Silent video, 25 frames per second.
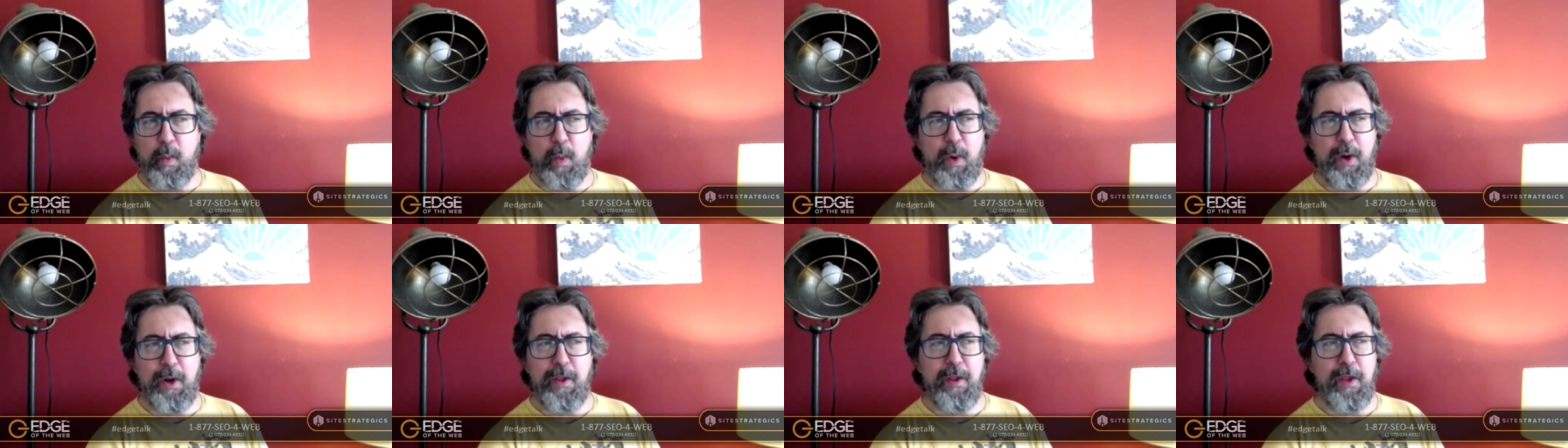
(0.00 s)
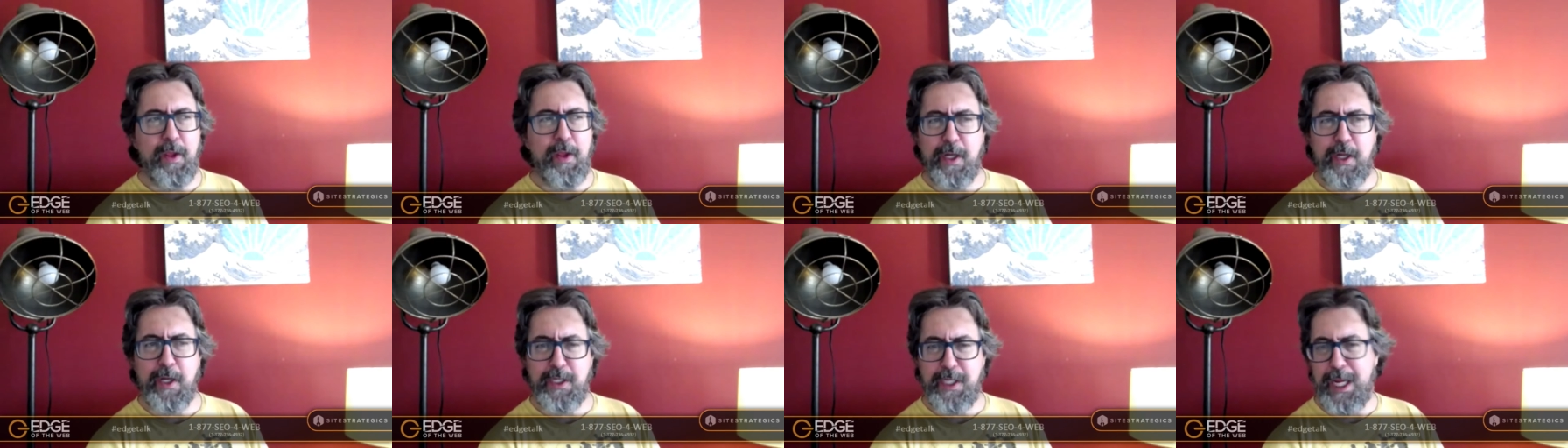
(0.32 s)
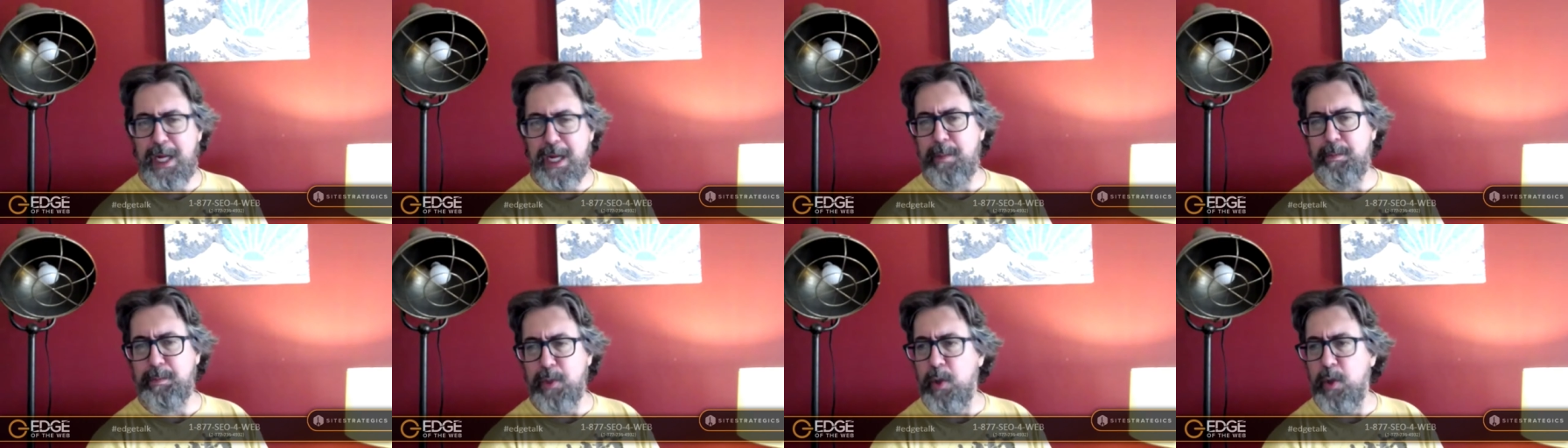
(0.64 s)
one of the
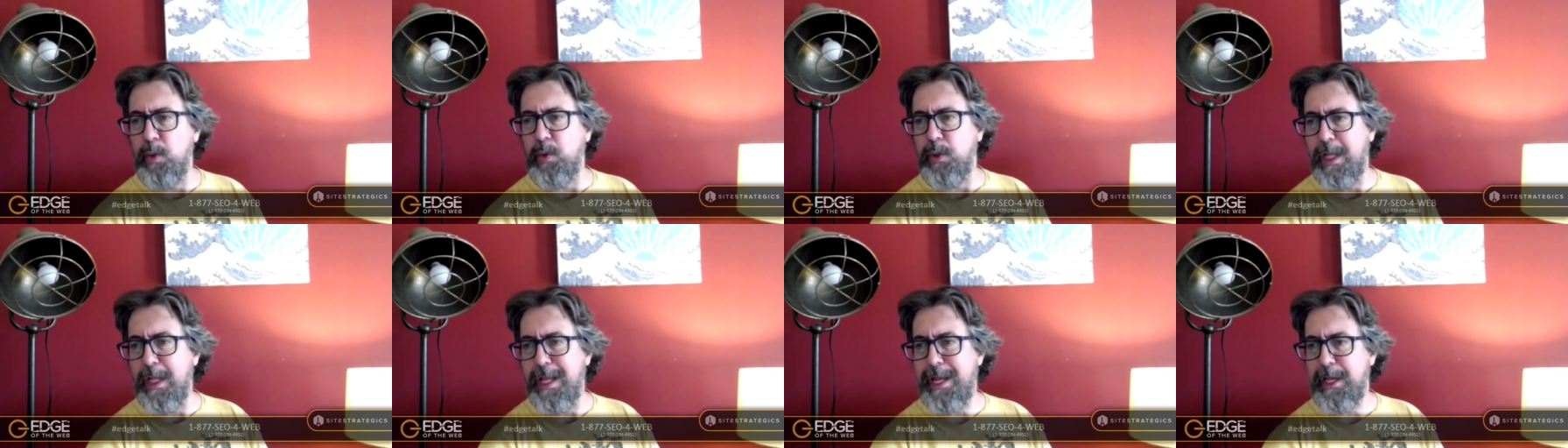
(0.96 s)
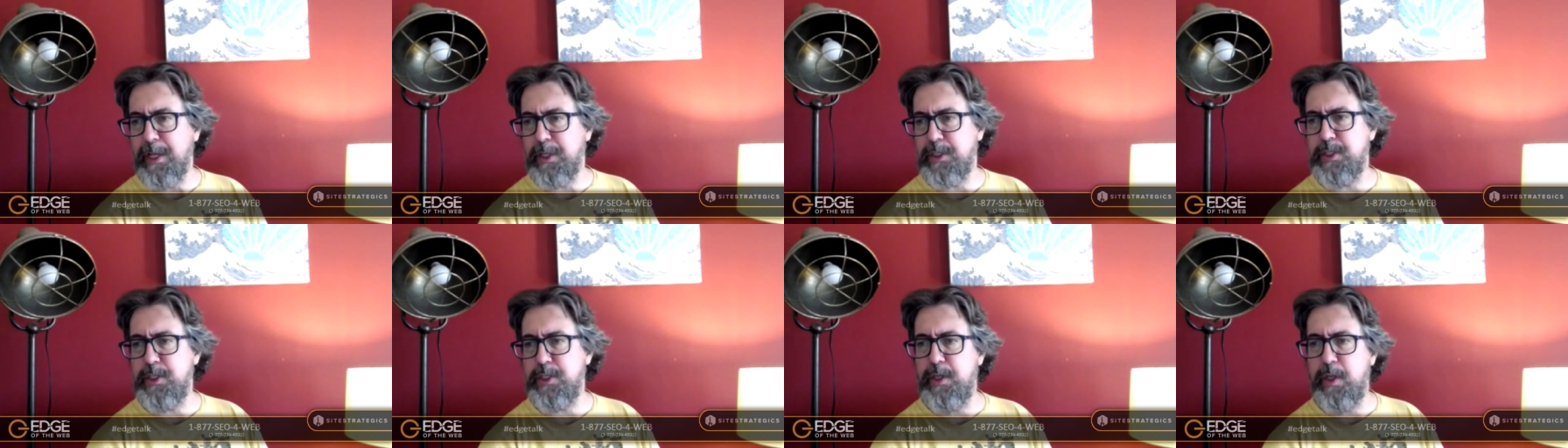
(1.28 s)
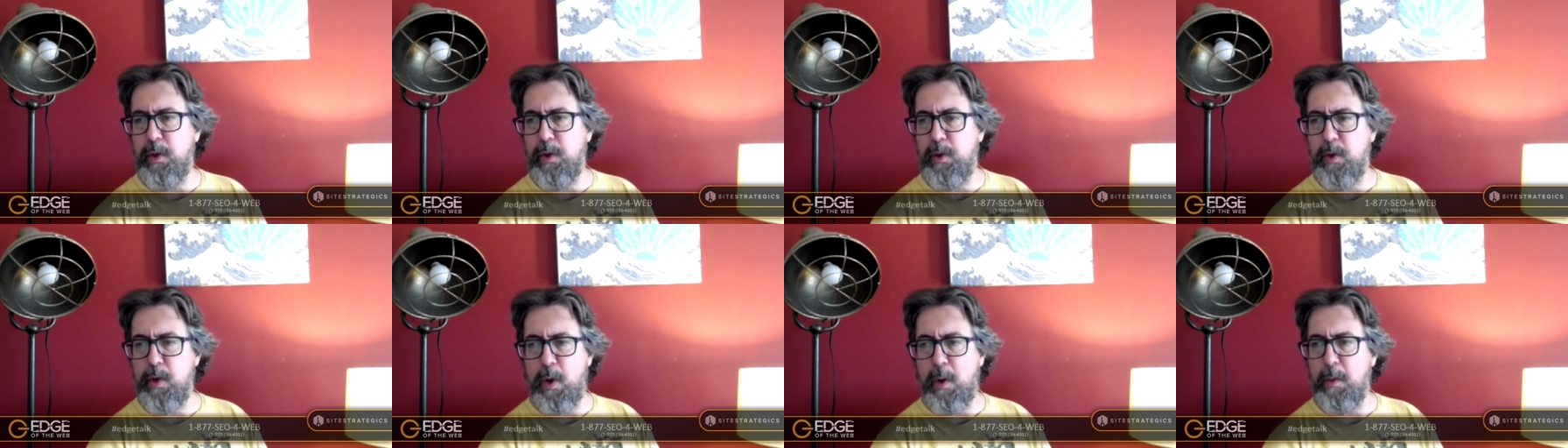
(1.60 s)
10 blue links
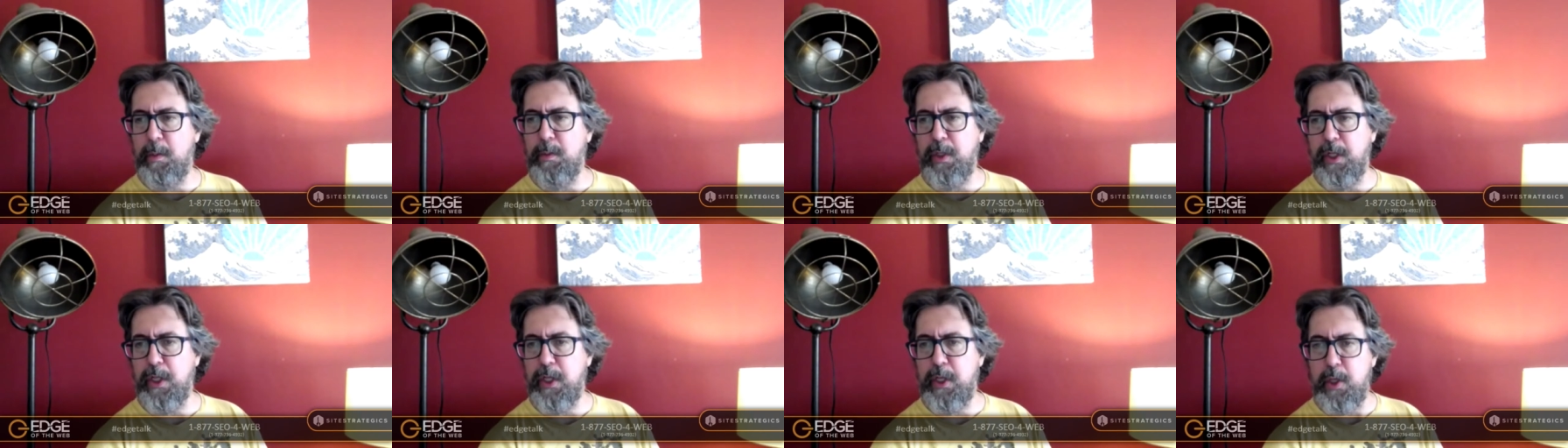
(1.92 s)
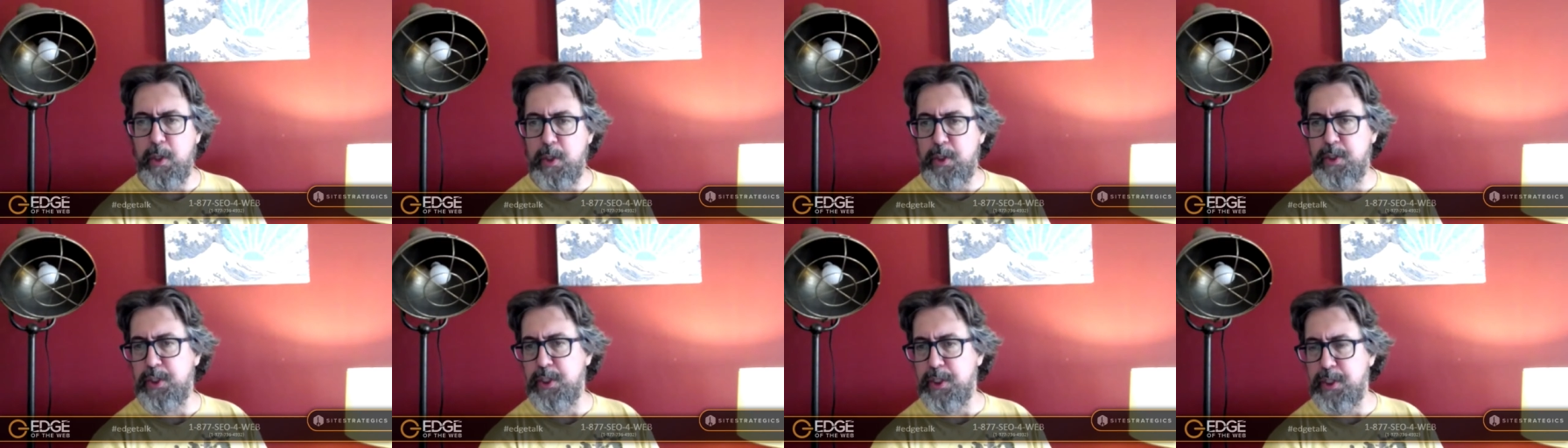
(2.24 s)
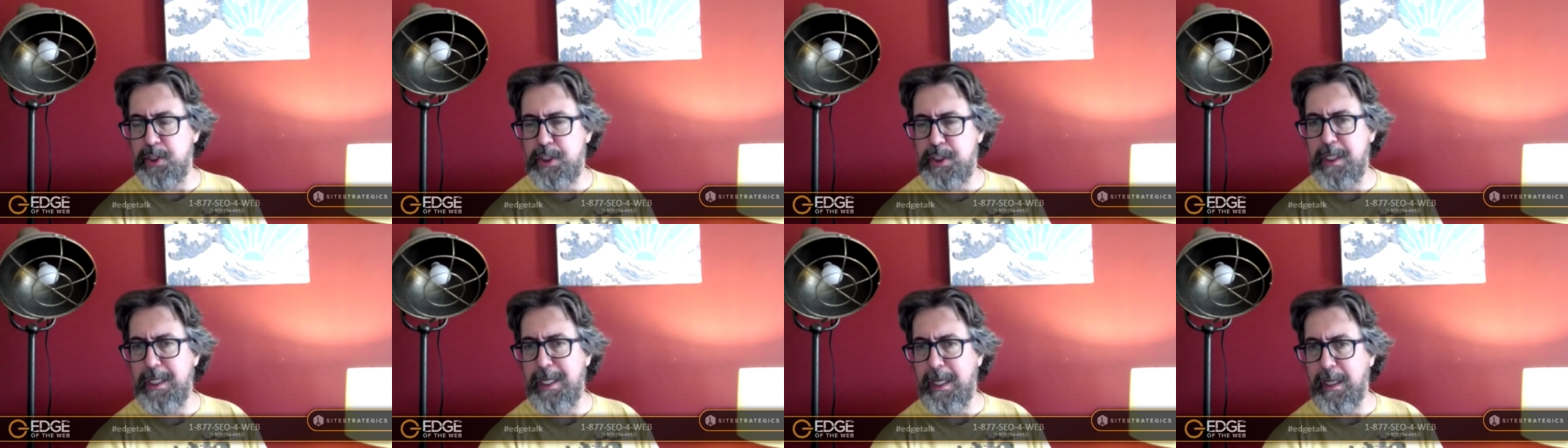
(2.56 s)
they're normally
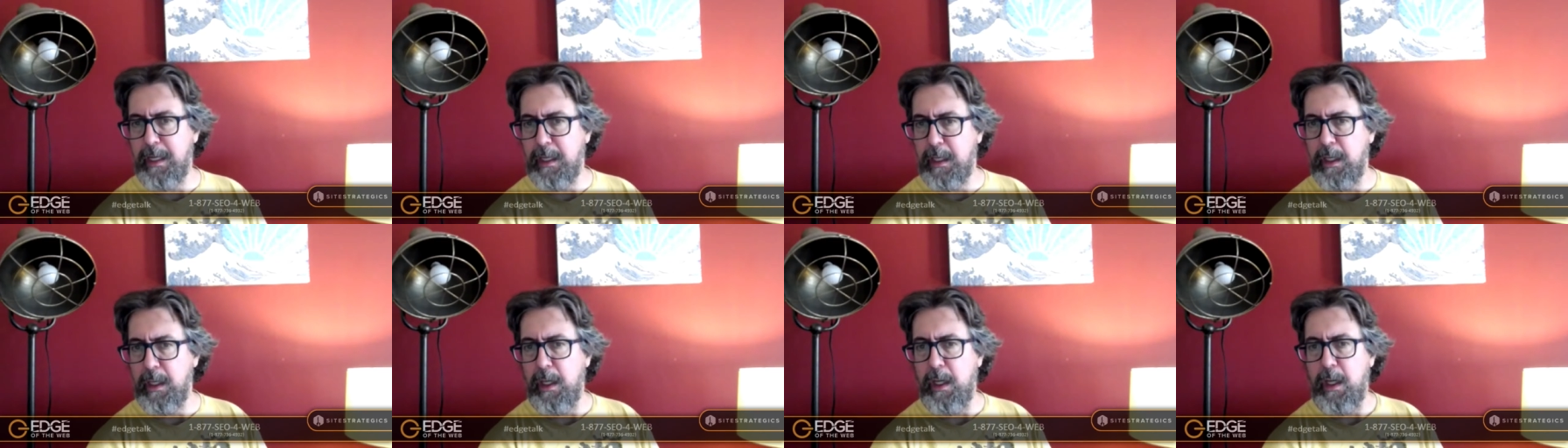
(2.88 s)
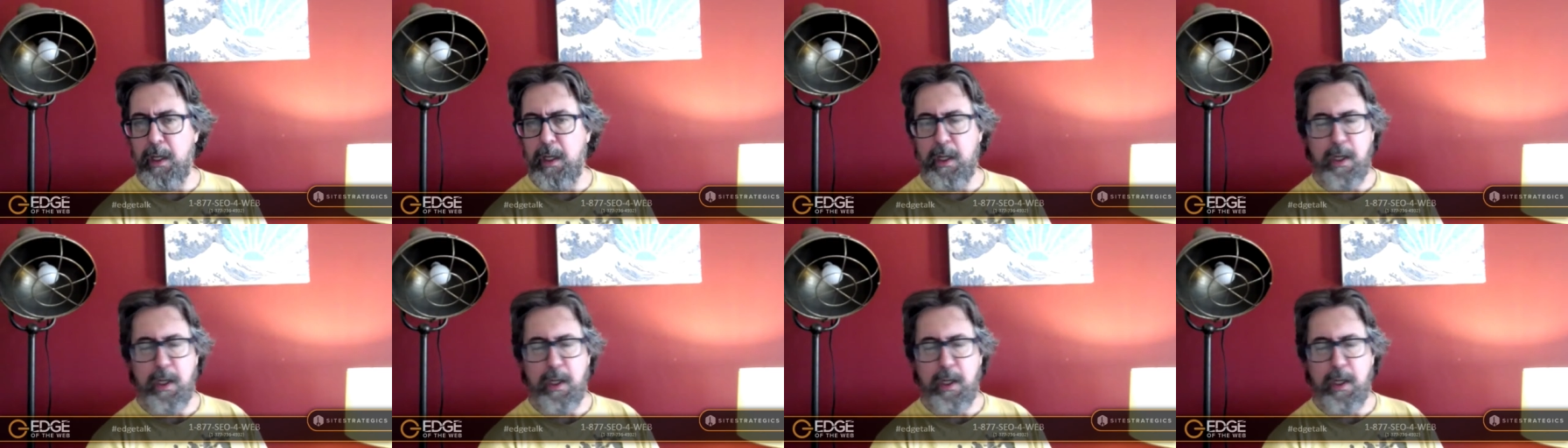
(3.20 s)
used to seeing.